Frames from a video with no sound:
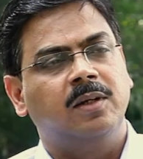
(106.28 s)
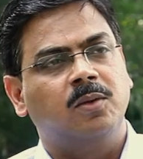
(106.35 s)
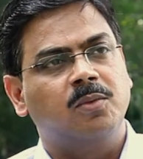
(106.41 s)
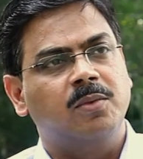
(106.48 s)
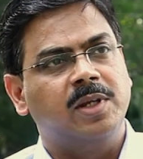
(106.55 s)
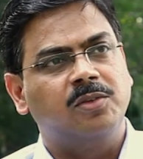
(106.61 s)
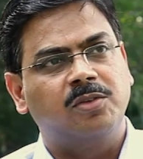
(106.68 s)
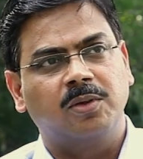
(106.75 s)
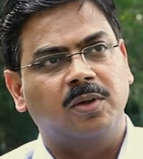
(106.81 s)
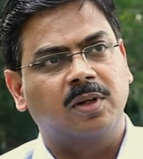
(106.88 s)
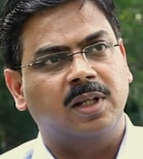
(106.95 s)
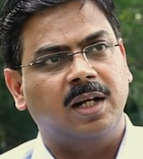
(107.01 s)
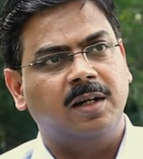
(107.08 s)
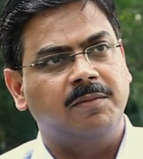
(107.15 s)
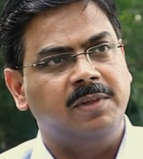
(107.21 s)
to ensure
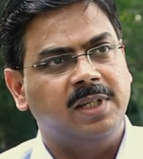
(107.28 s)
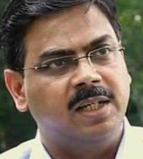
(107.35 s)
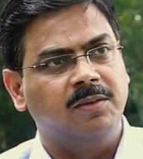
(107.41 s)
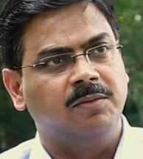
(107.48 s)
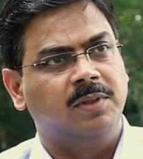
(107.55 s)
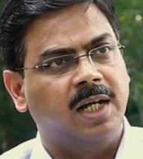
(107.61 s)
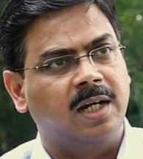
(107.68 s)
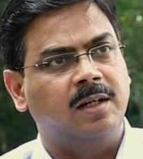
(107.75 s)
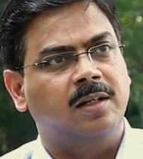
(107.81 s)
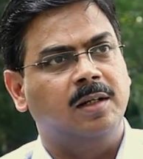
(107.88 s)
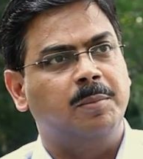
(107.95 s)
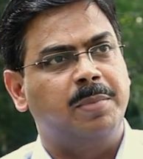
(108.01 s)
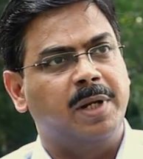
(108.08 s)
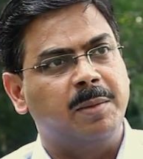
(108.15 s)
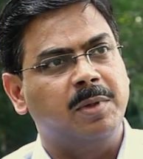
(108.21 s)
that we give that
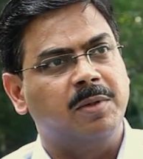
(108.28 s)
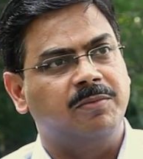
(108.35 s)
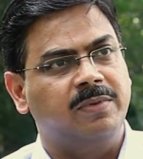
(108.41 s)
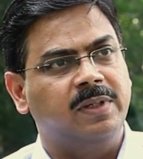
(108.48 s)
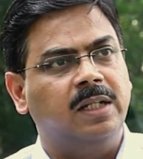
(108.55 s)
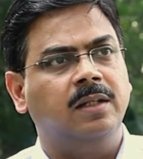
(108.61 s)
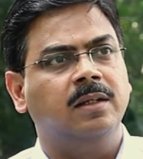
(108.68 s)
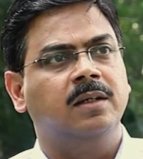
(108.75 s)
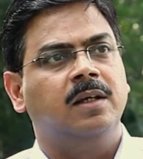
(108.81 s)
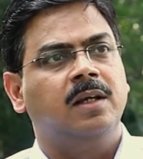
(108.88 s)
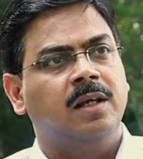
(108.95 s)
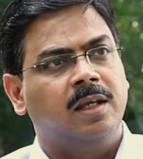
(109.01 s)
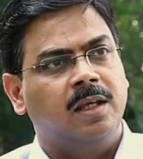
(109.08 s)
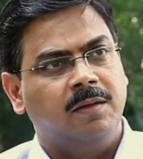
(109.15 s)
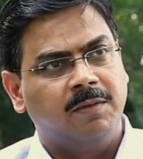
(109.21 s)
premium feel.
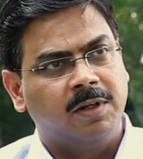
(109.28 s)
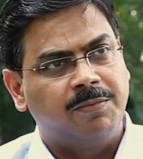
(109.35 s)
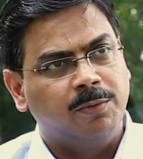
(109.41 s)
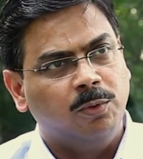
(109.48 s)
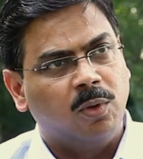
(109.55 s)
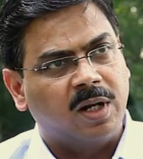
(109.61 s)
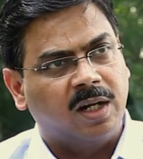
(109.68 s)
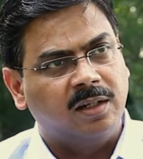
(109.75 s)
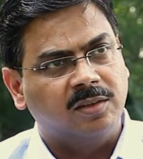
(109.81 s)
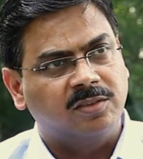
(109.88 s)
Even if you look at the